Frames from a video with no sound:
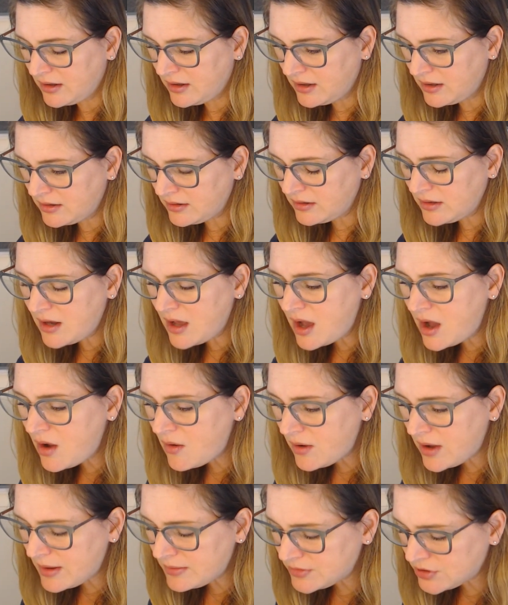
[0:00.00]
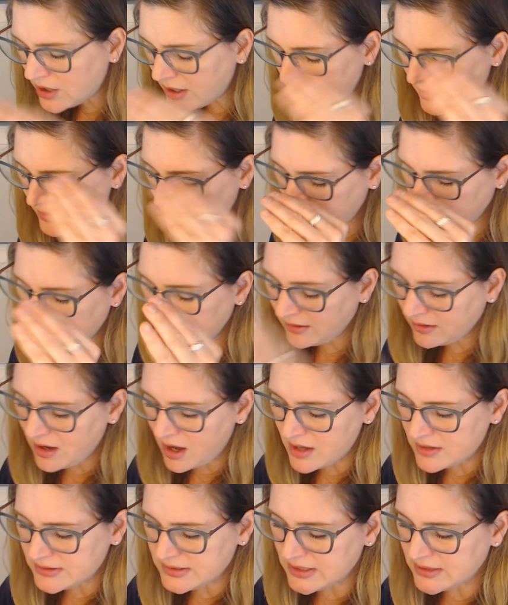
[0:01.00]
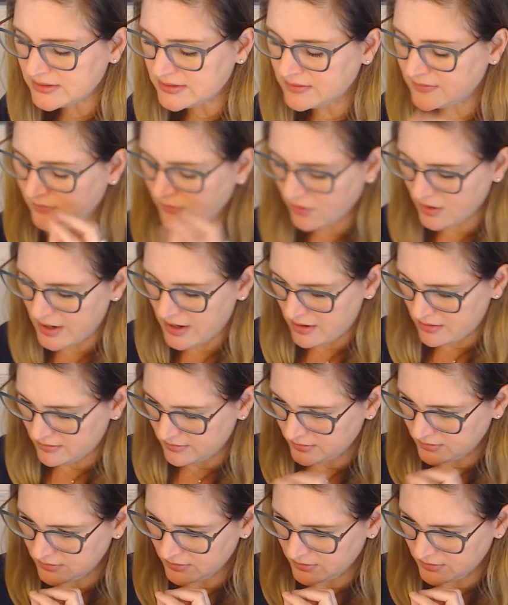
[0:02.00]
no, I'm trying to think in context of crown